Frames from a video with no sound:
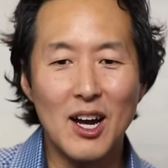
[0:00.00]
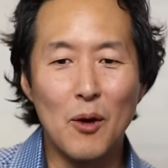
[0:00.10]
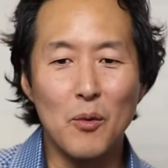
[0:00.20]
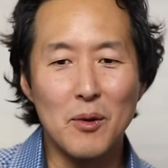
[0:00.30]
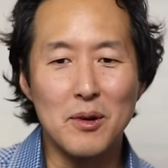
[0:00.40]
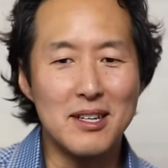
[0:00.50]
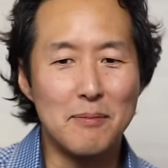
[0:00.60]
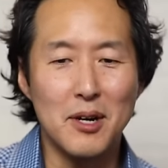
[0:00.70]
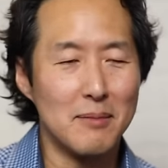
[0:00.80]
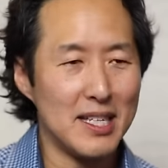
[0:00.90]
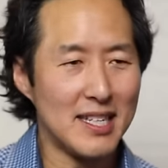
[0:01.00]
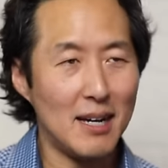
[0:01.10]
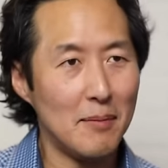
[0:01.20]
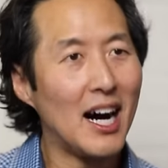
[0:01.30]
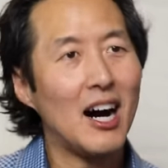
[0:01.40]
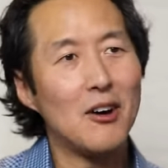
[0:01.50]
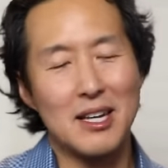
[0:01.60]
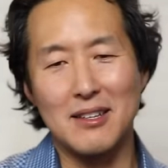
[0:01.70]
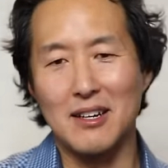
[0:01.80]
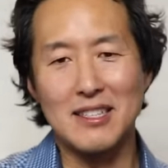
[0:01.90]
we would put him in timeout
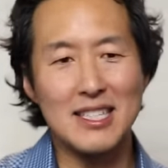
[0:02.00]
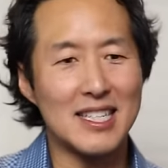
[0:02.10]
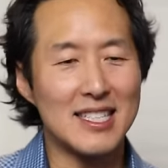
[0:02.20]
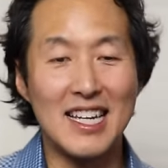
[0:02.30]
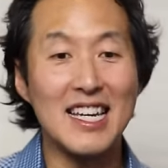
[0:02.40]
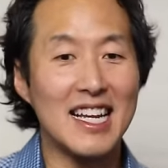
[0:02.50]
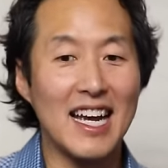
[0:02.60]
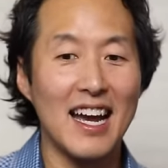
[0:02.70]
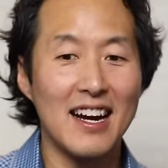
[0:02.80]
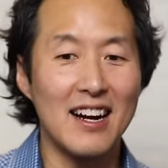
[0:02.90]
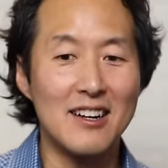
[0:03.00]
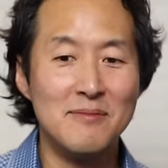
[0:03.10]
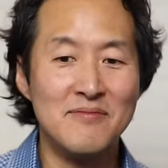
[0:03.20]
and all these things, and he didn't care.